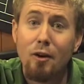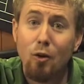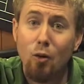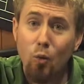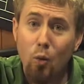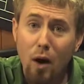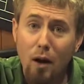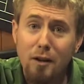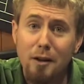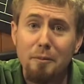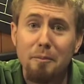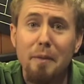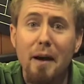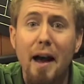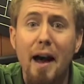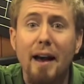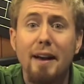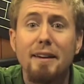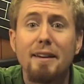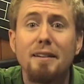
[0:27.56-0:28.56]
Welcome
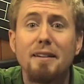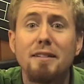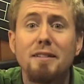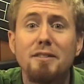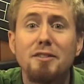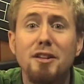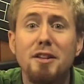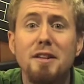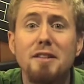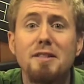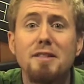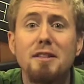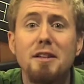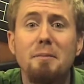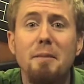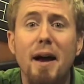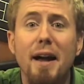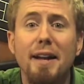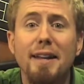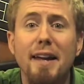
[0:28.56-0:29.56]
back to the
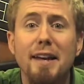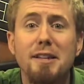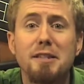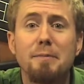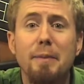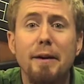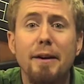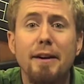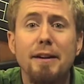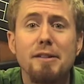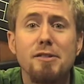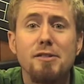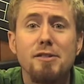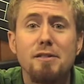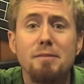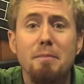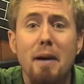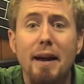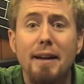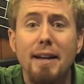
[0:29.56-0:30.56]
cinematic
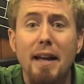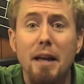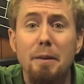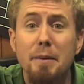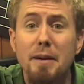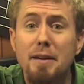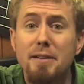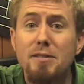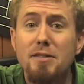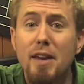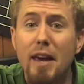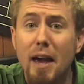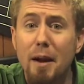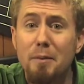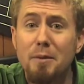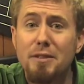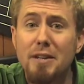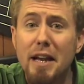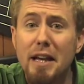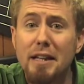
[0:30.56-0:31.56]
experience. My name is
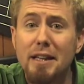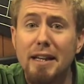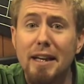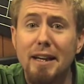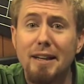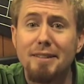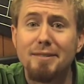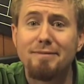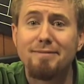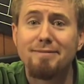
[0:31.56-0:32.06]
Cameron Daly.